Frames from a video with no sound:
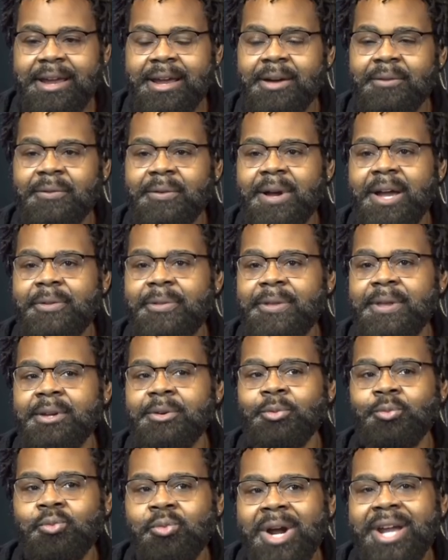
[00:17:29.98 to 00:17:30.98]
half. I
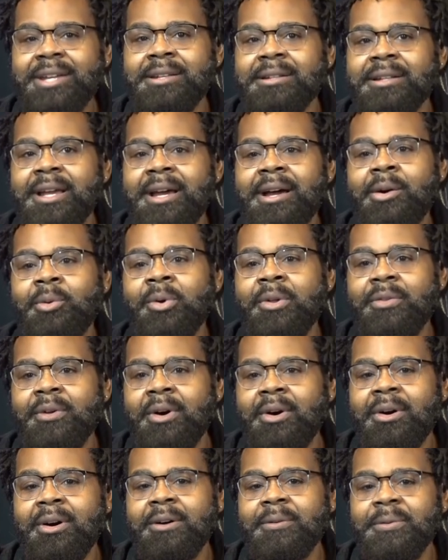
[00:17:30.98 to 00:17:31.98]
think right now, with
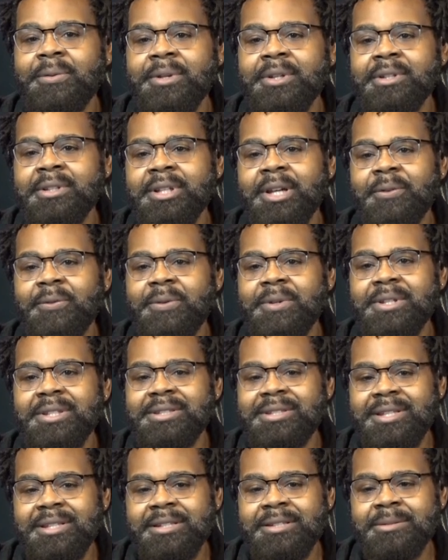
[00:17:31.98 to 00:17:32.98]
all Philadelphia
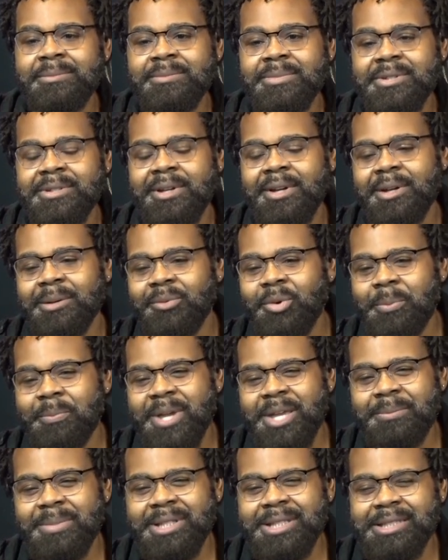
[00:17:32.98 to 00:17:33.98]
teams, well,
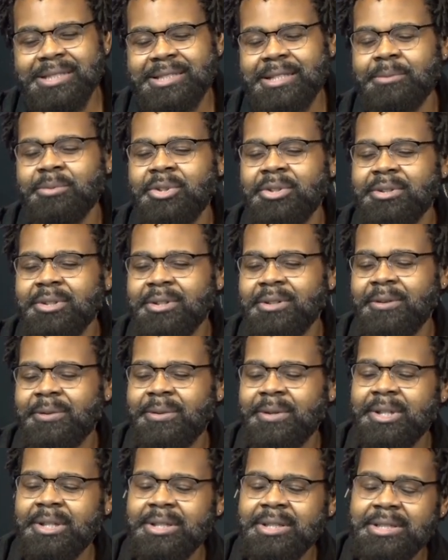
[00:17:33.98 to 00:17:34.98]
maybe the exception of the
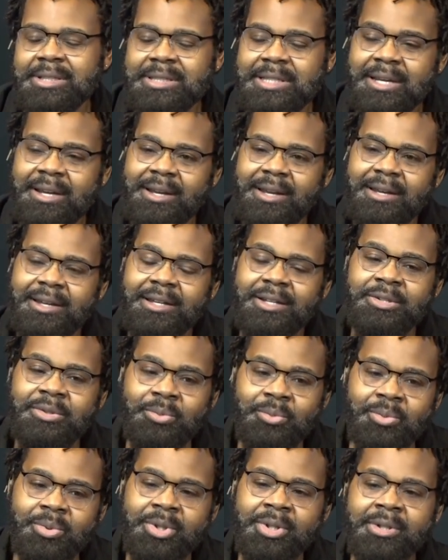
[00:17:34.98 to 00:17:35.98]
Phillies, it's
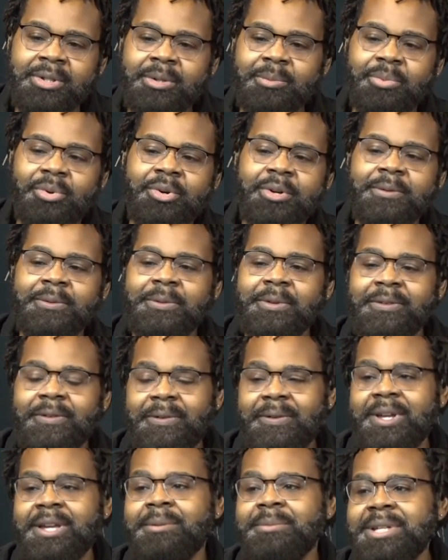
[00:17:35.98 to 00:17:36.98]
really important for the
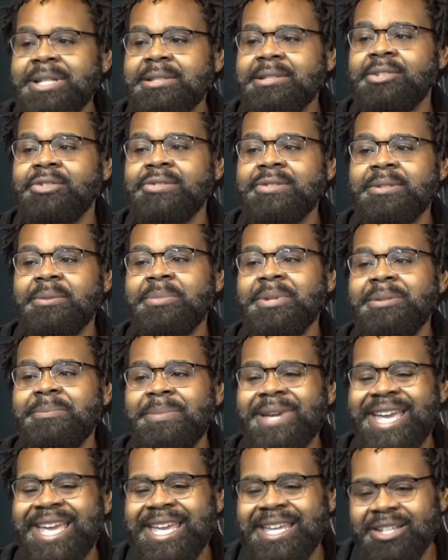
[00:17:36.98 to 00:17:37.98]
fan base just to be
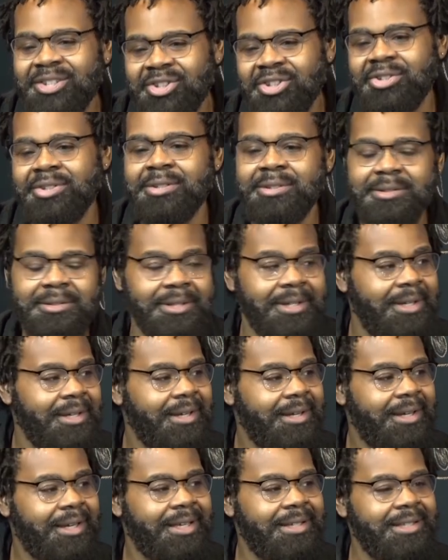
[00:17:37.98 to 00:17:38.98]
patient.
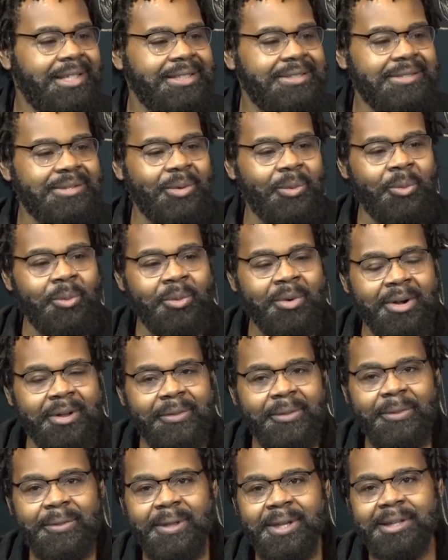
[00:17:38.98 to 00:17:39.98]
And that's the
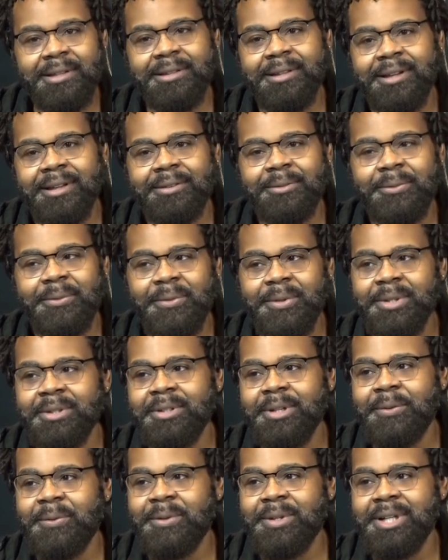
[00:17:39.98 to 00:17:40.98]
one thing that
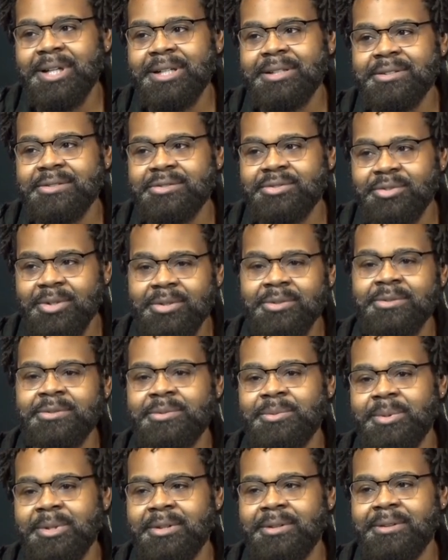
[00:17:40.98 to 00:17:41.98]
Philadelphia kind of
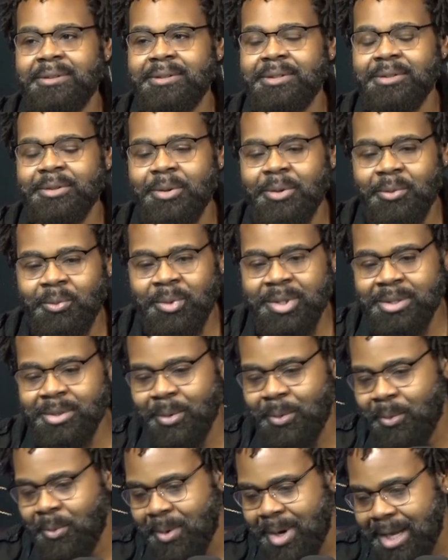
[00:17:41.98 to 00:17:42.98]
struggles with, you know, and we
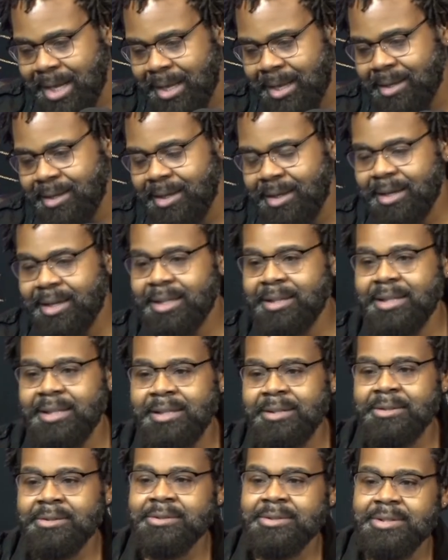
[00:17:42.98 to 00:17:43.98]
know why. And
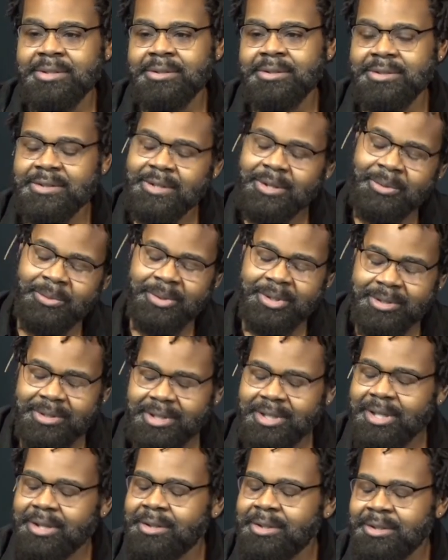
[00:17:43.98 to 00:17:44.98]
the Eagles need to start wearing
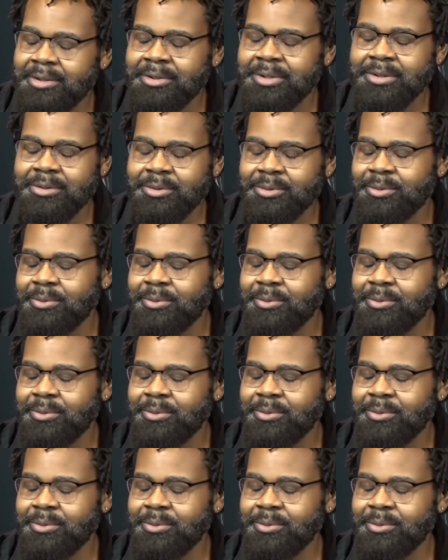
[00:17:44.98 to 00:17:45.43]
their Kelly Green